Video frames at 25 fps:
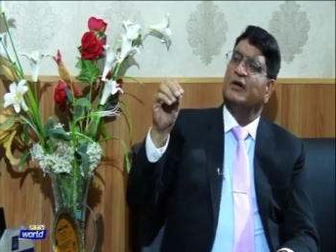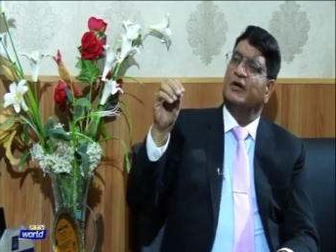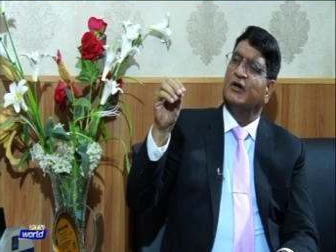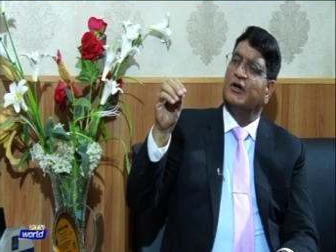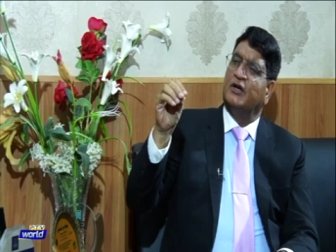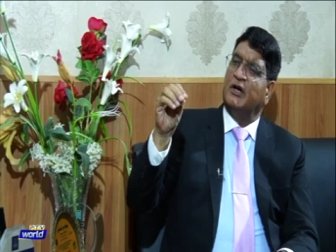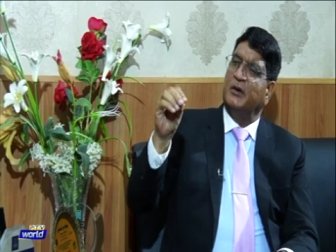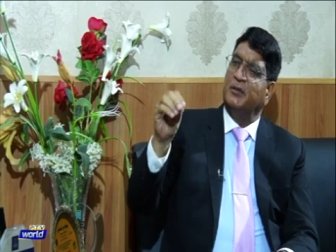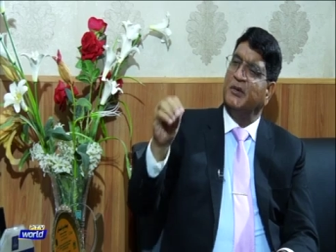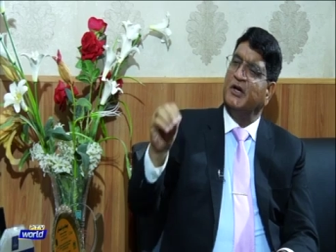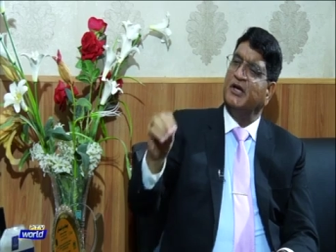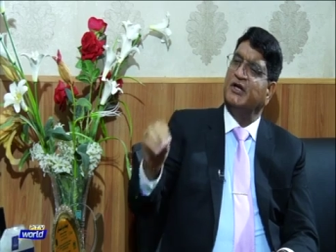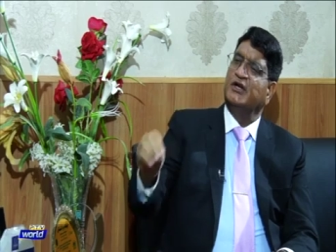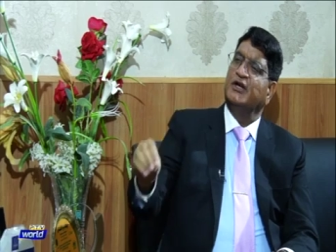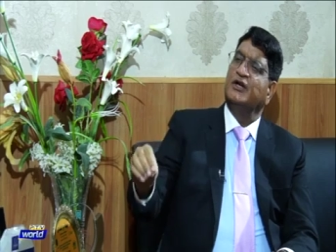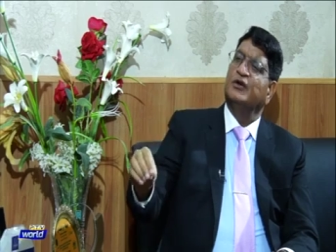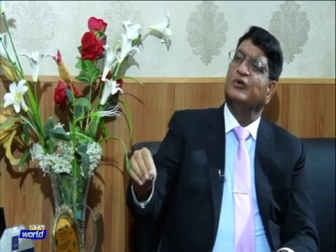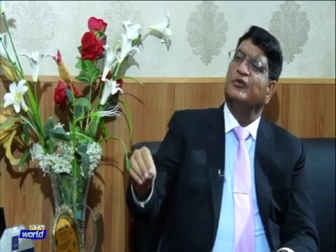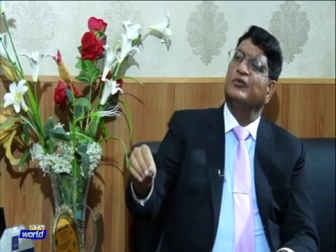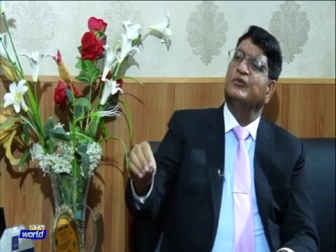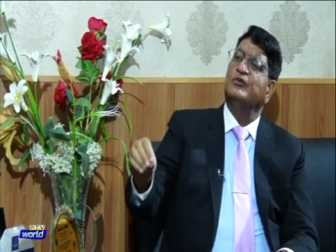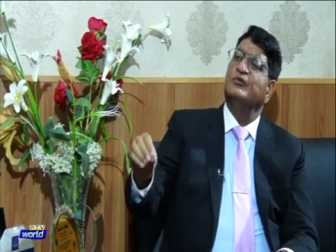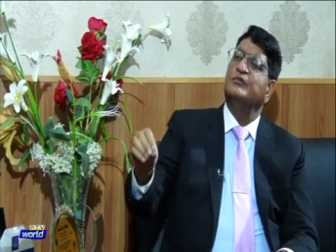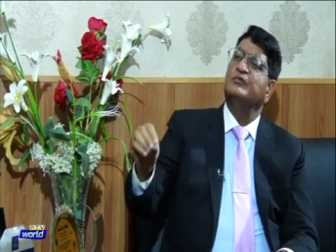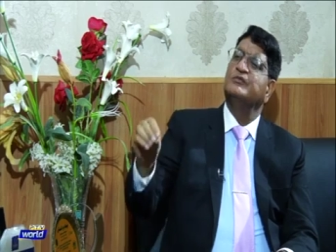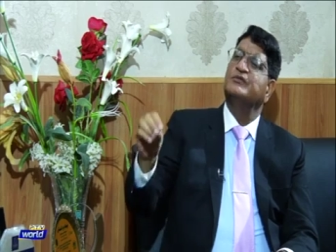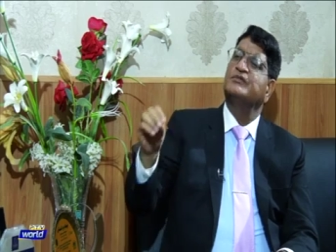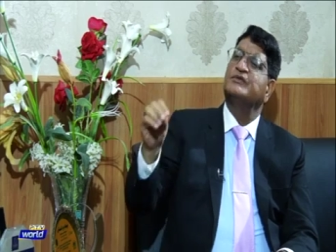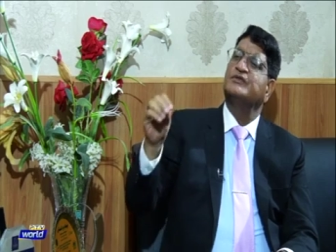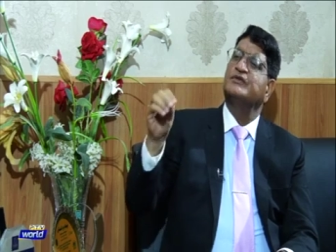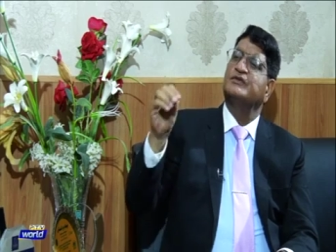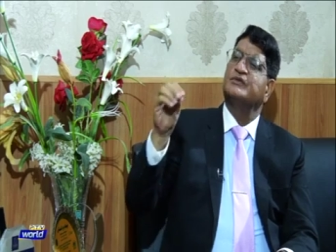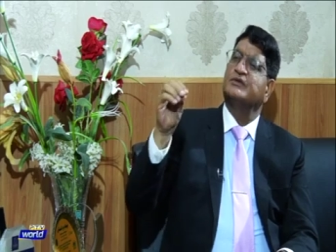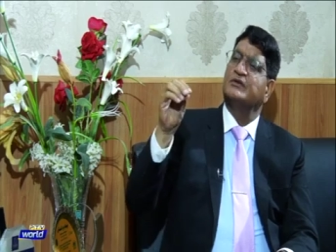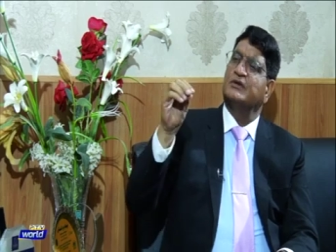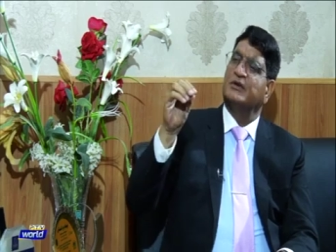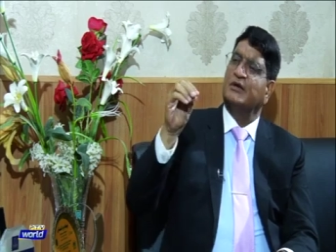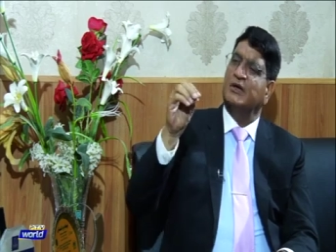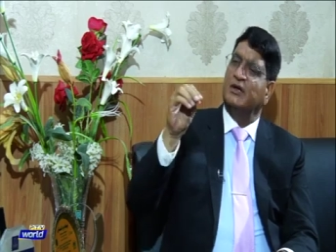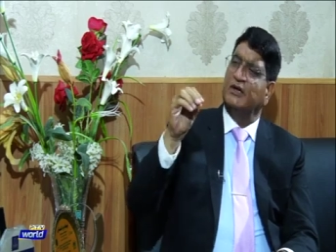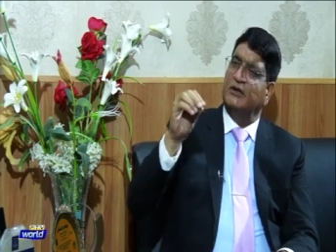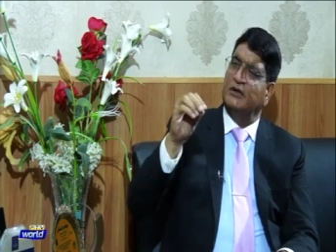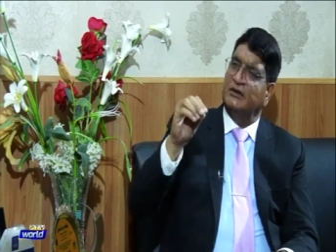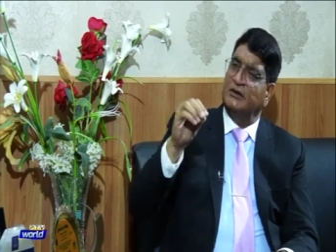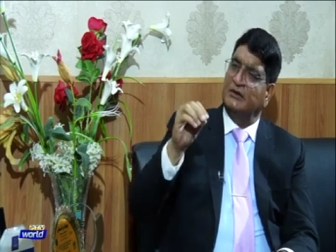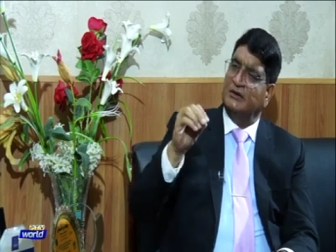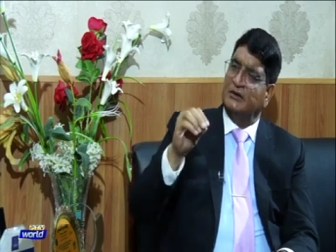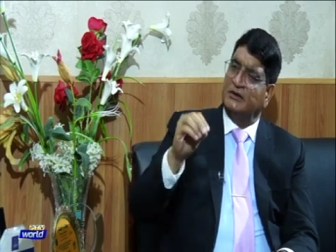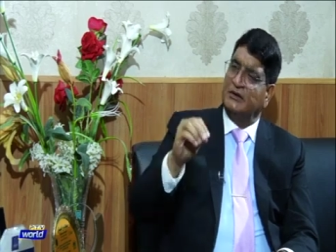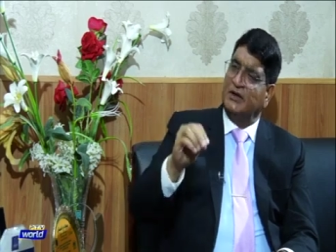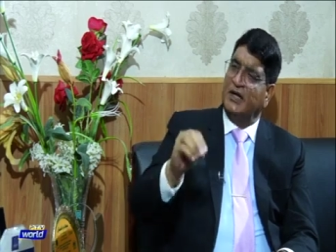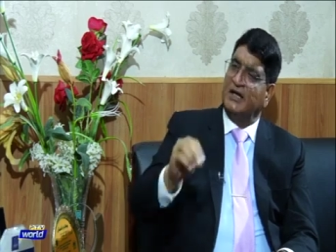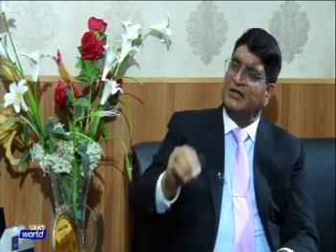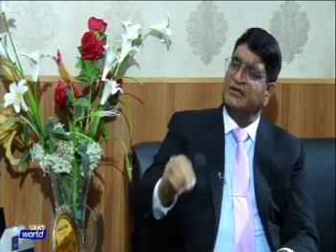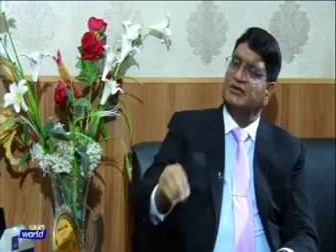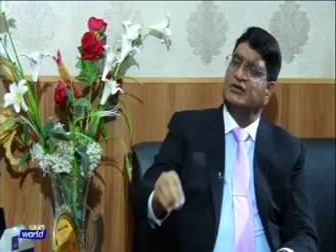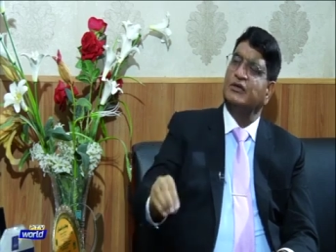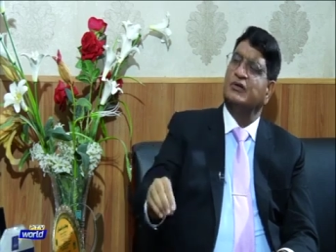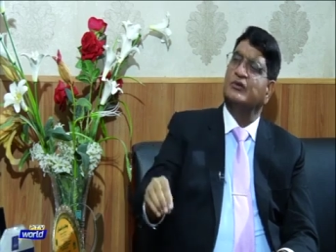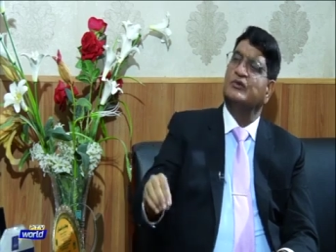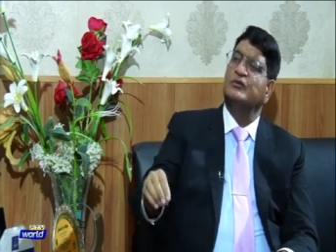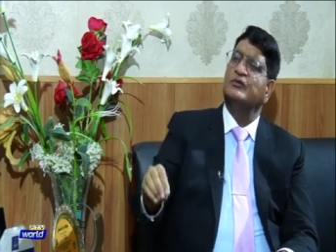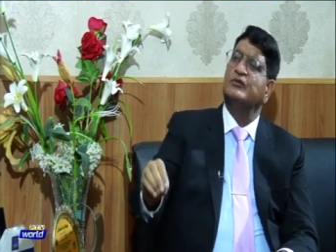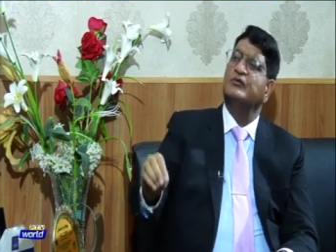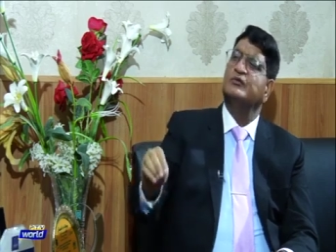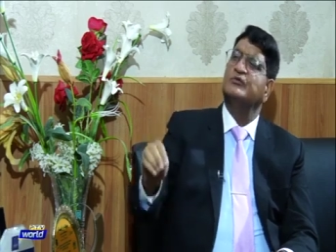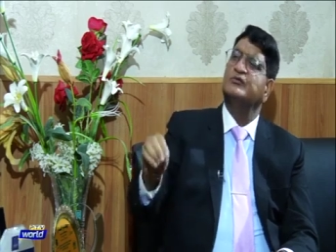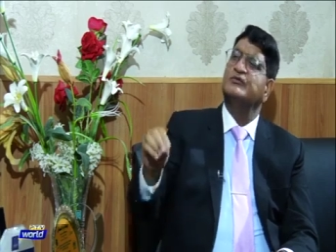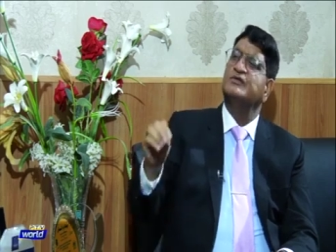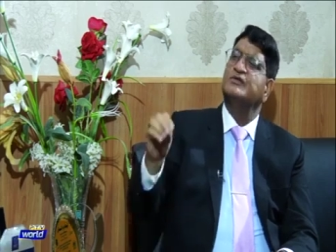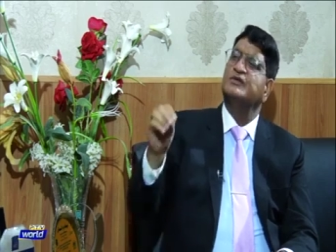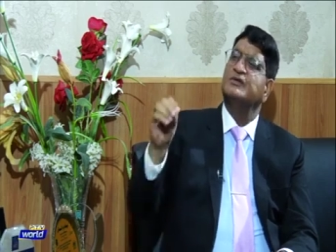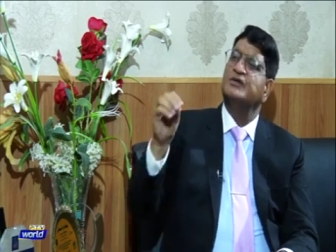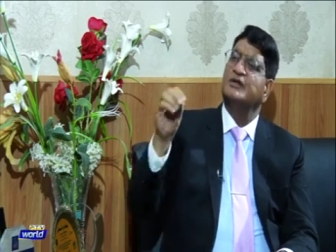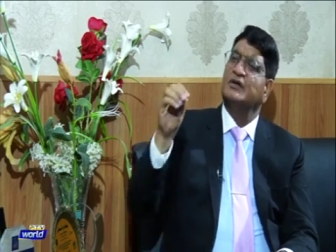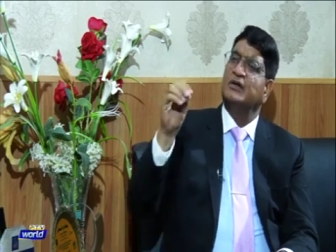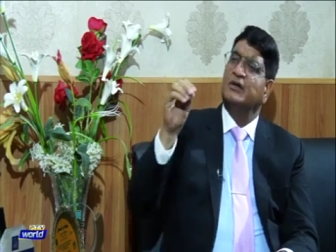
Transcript: committee rooms, lecture rooms,